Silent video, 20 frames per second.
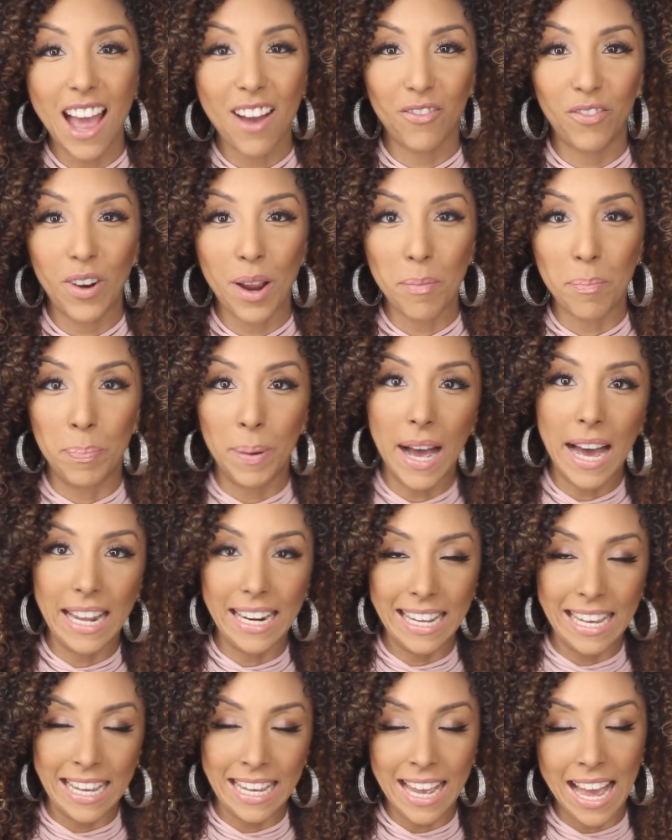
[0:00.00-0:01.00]
Hi
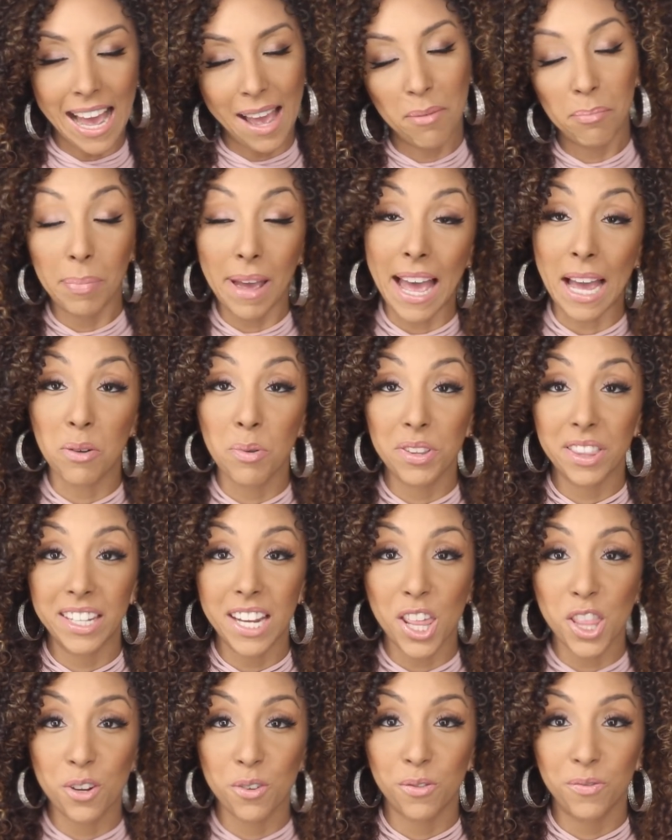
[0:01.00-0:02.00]
everybody, I'm back with
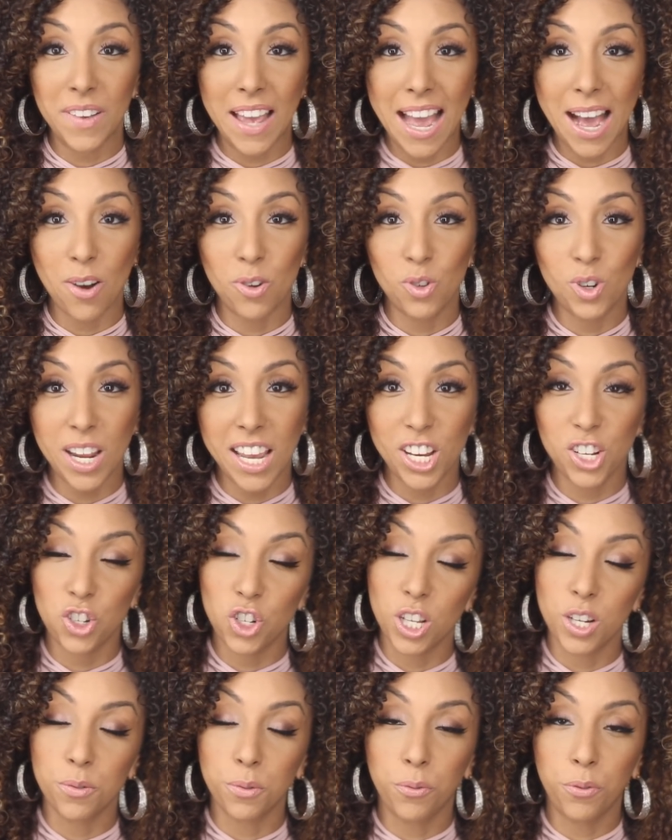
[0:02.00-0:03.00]
another
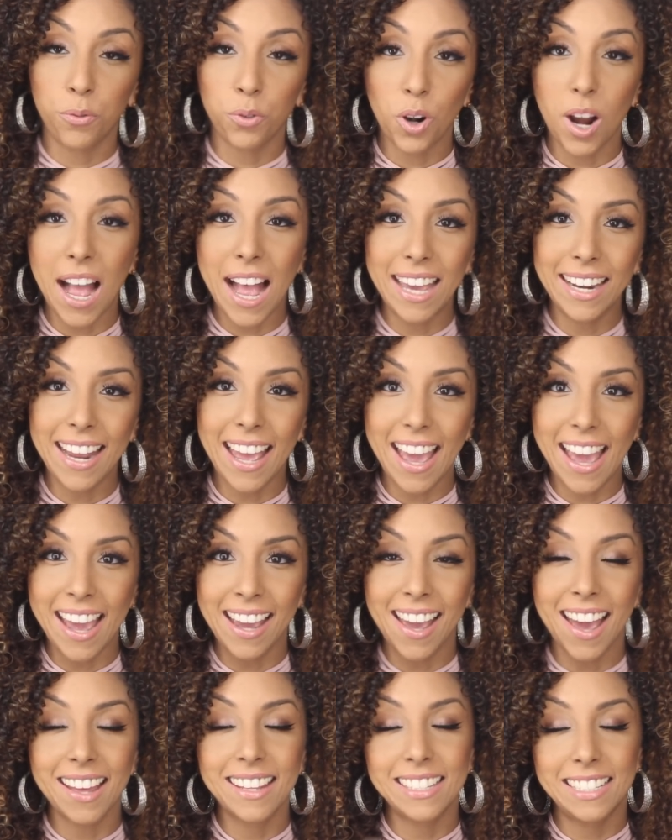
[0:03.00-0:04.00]
Foundation
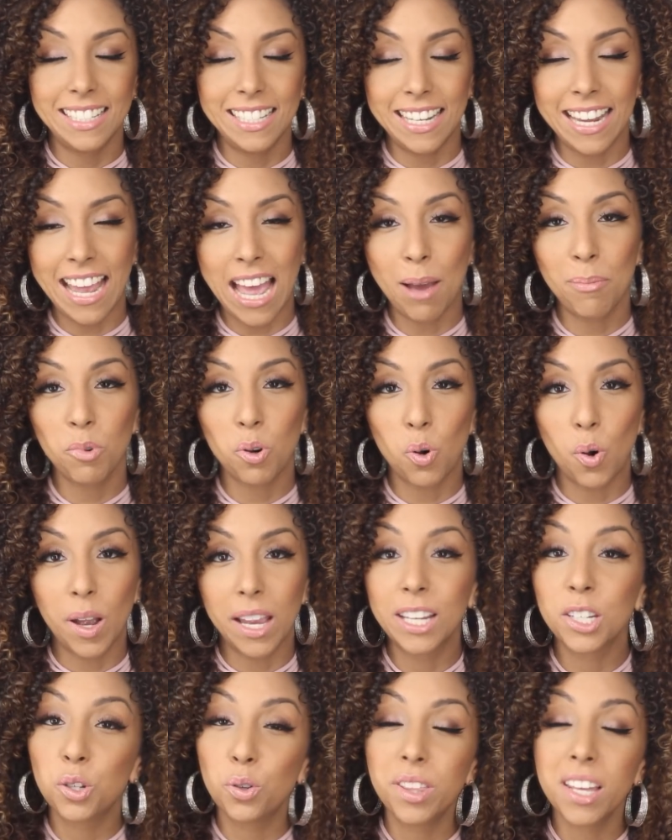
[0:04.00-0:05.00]
Friday, and today I'm
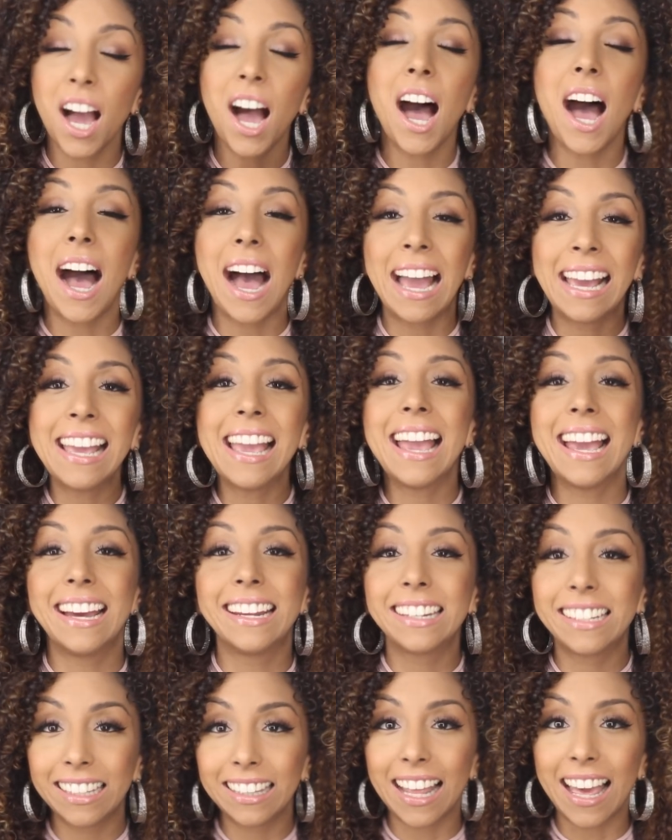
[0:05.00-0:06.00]
going to the
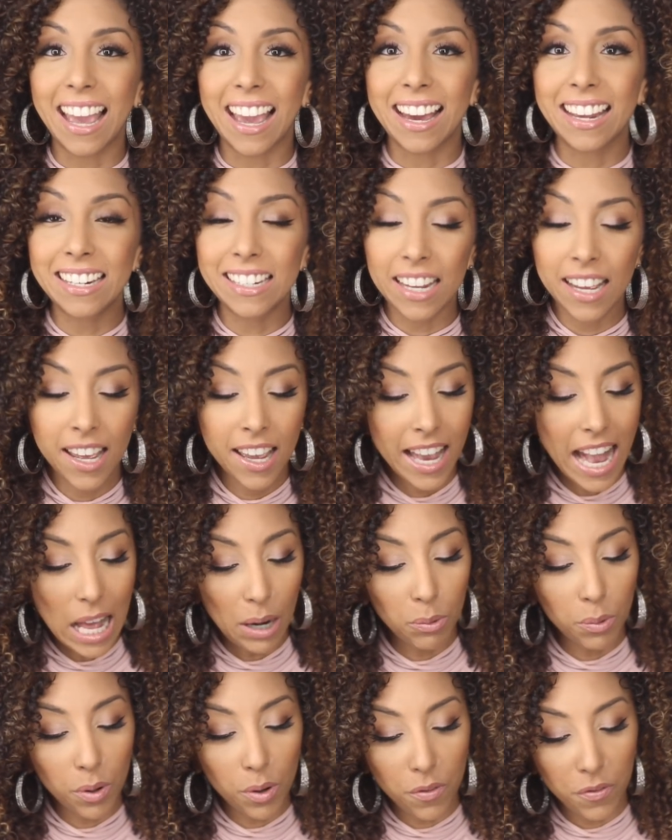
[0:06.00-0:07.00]
high-end land
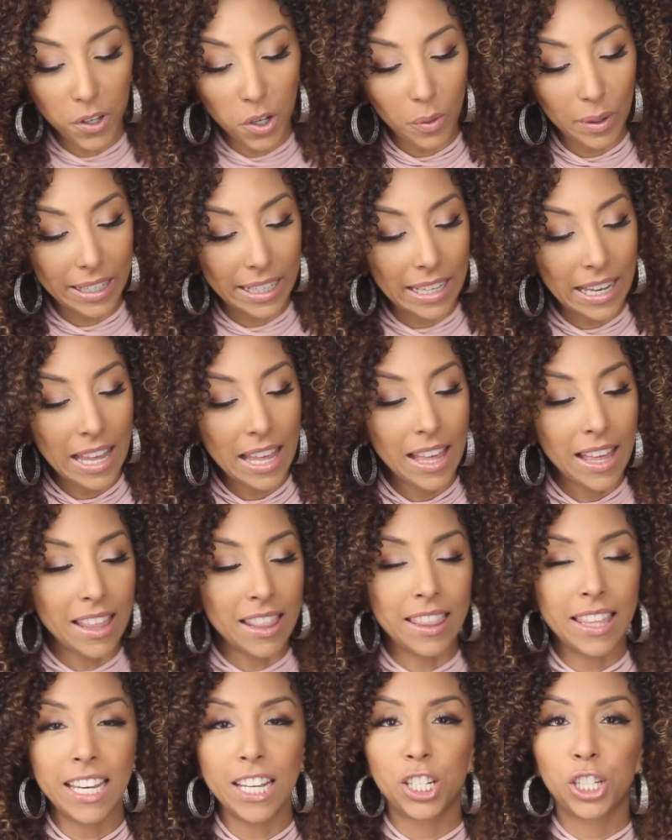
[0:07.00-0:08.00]
and we're reviewing
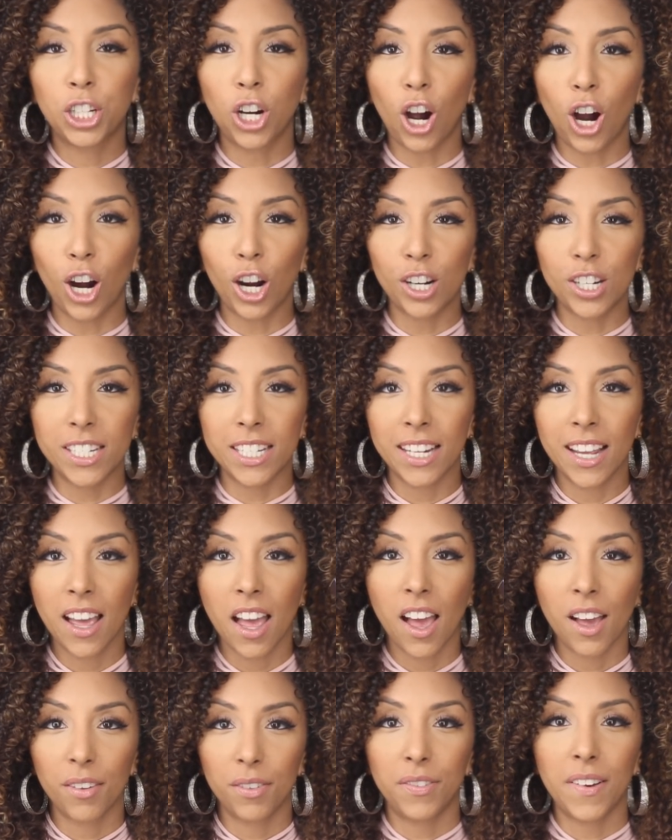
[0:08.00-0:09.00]
the Tarte
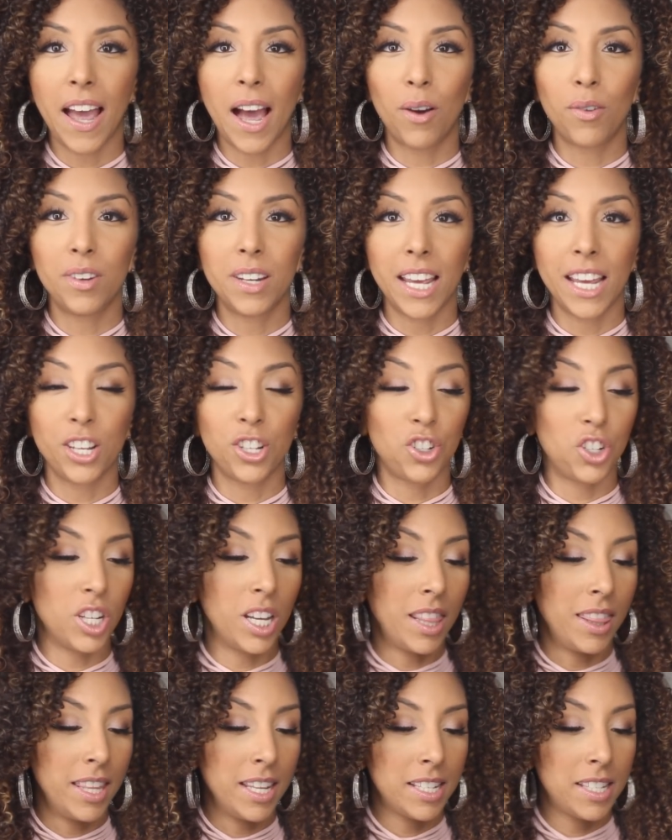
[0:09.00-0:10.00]
foundation.